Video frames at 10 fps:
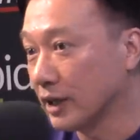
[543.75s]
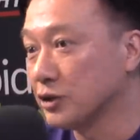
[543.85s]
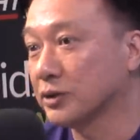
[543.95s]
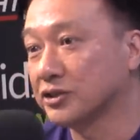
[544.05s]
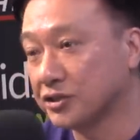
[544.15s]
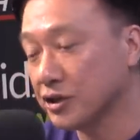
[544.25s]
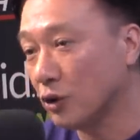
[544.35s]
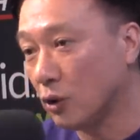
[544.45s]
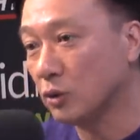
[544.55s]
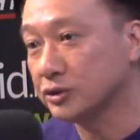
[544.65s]
And you could see the
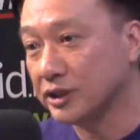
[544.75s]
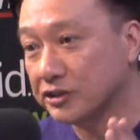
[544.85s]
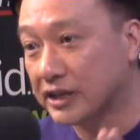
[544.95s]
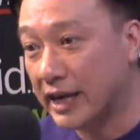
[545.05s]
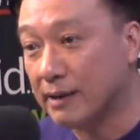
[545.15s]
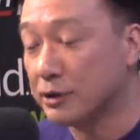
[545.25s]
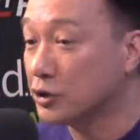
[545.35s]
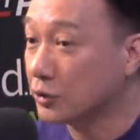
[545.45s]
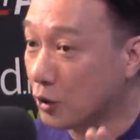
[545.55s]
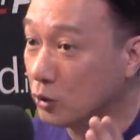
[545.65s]
holes in his game, and
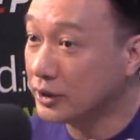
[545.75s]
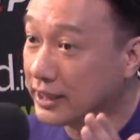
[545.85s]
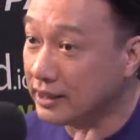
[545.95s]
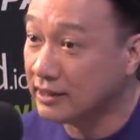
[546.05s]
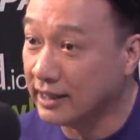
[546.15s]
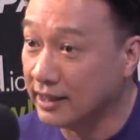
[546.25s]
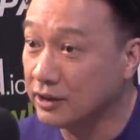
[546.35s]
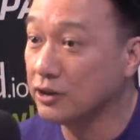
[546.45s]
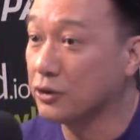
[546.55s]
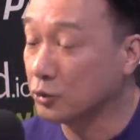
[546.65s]
you can only get that
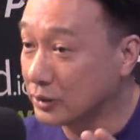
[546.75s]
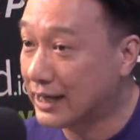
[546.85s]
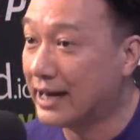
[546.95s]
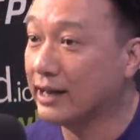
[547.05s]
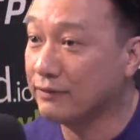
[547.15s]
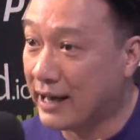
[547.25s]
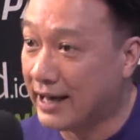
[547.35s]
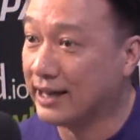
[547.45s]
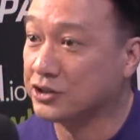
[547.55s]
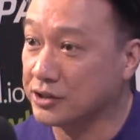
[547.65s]
through live
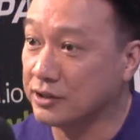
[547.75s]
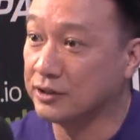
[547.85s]
action.